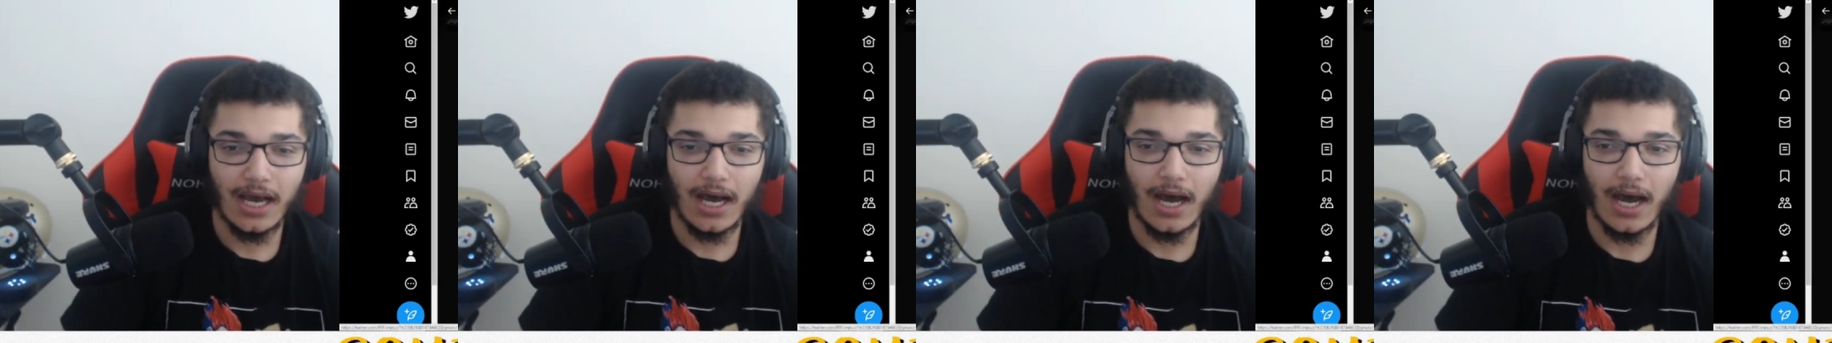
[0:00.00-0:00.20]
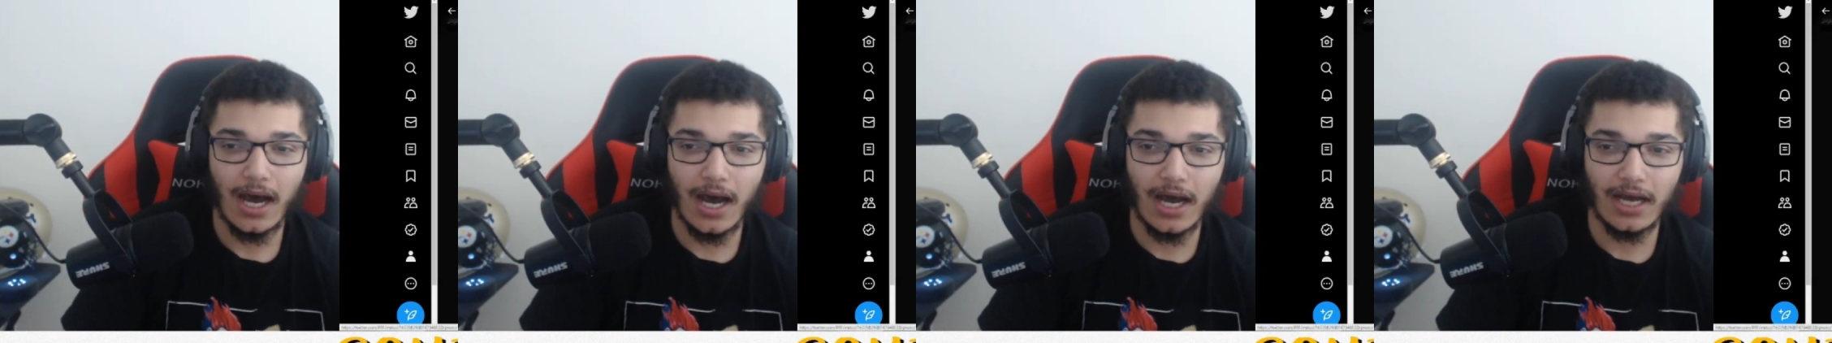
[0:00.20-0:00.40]

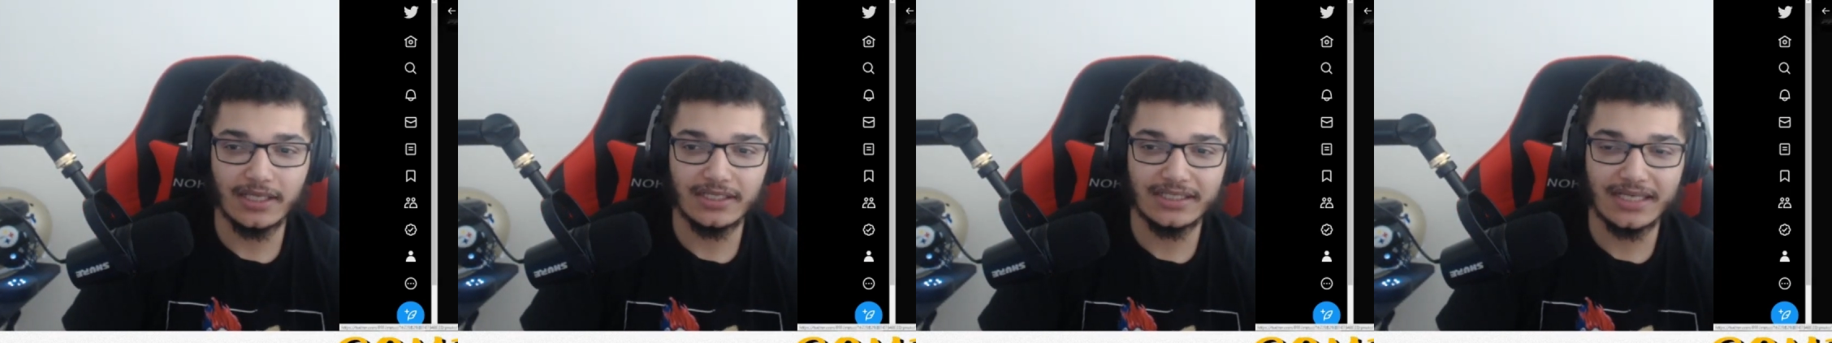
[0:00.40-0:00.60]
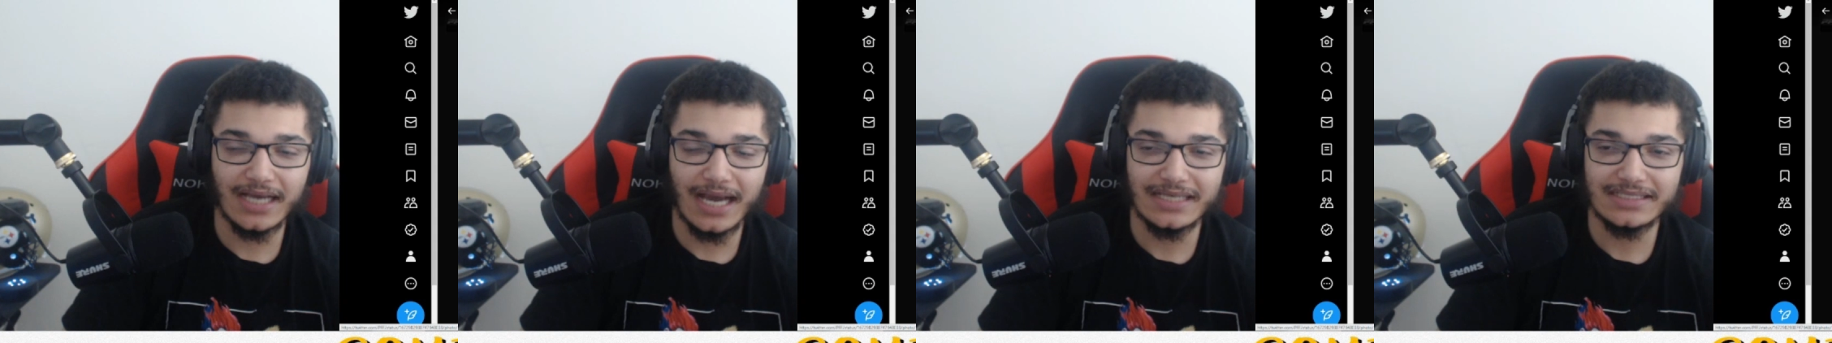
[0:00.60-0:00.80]

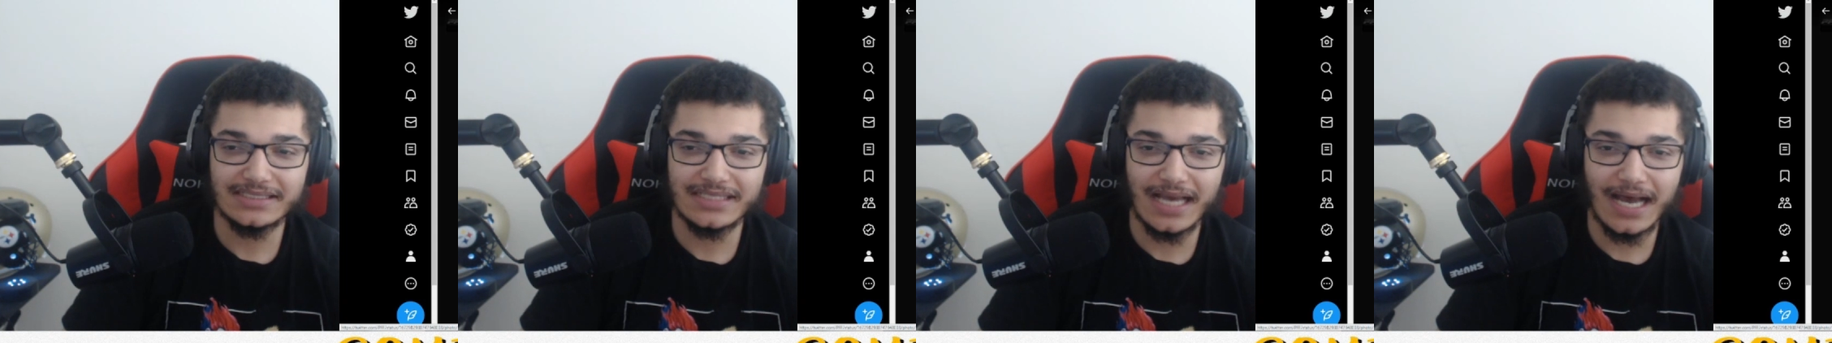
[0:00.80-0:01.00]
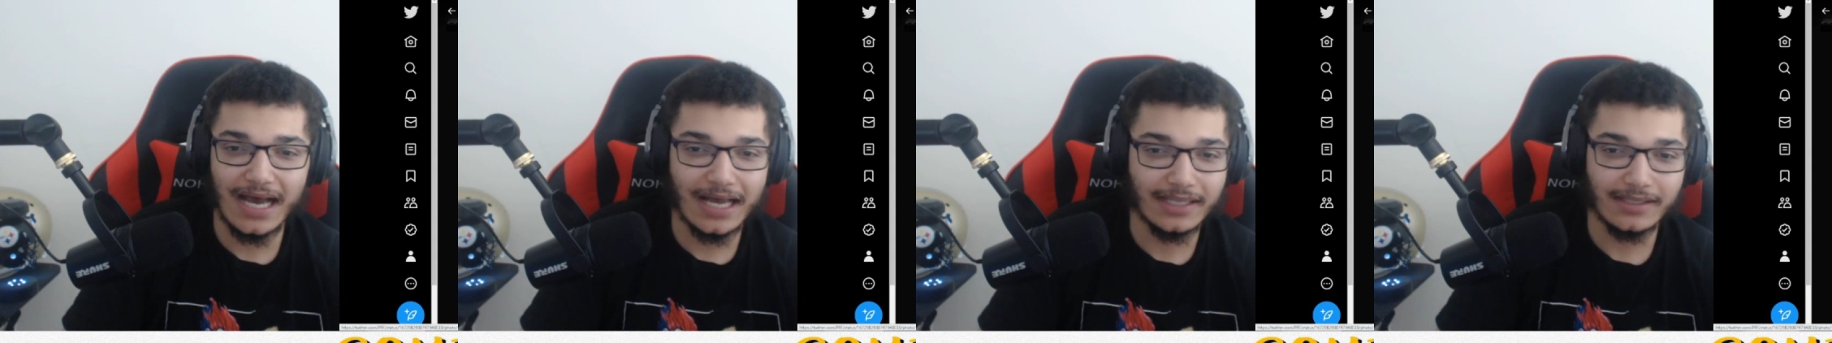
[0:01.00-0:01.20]
You guys
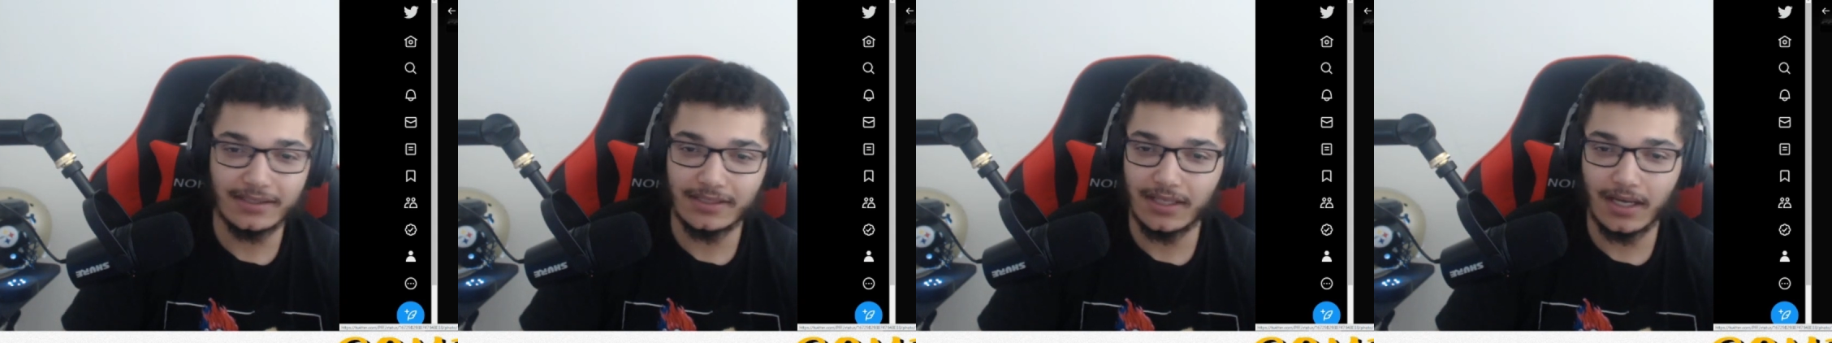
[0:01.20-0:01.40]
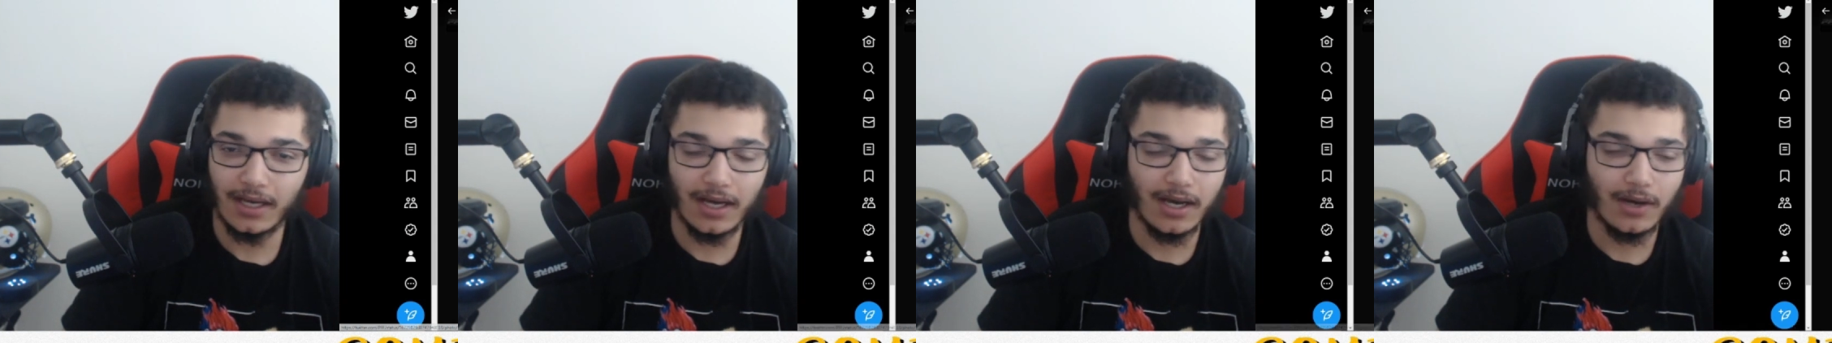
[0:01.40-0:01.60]
got
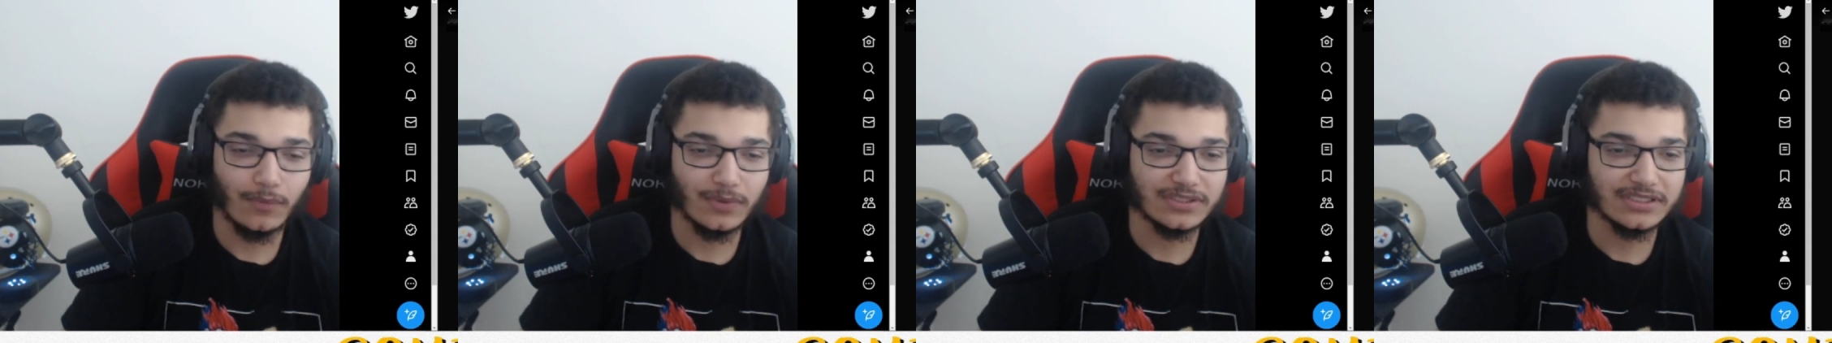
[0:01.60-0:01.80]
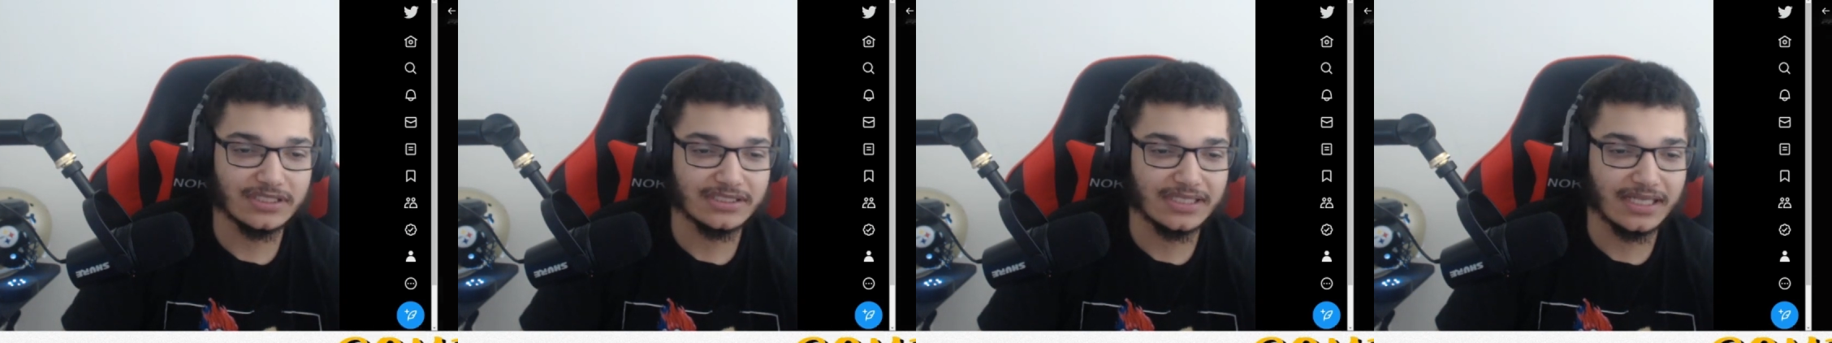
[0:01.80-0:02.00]

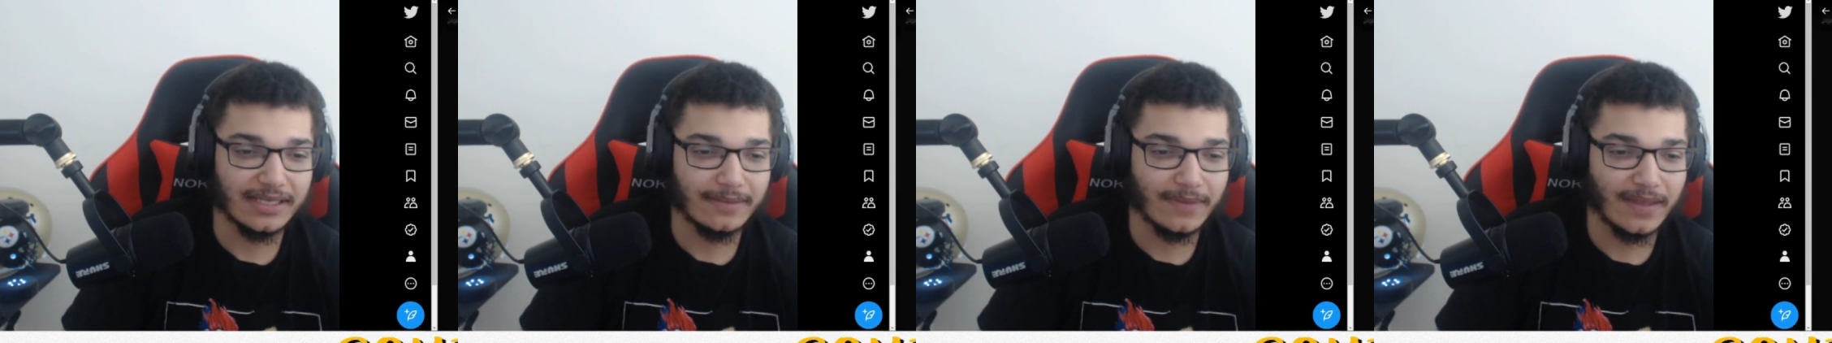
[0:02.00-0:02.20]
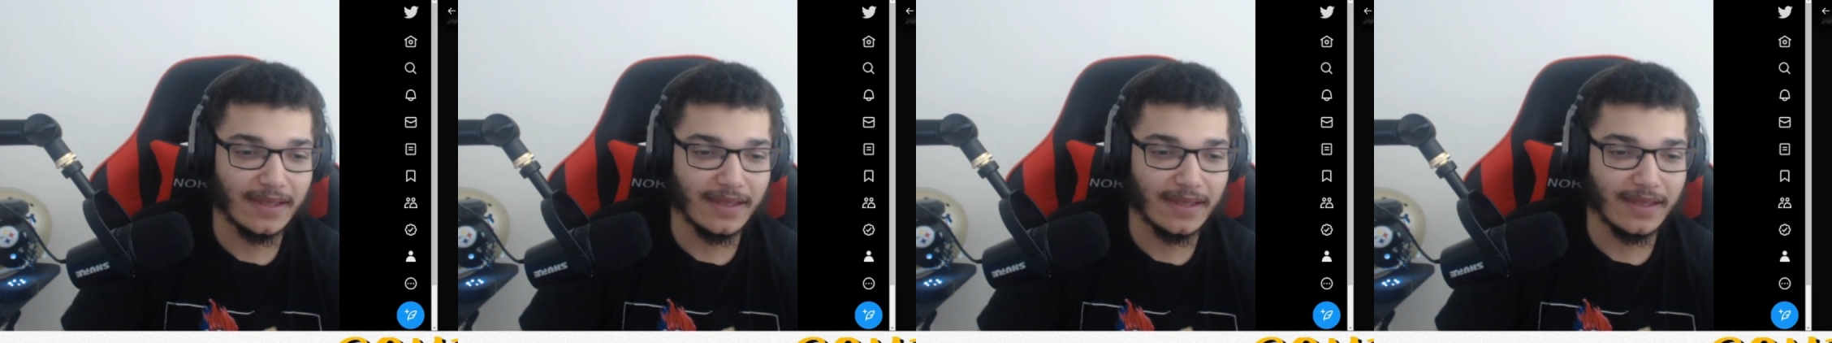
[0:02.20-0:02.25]
what's his name?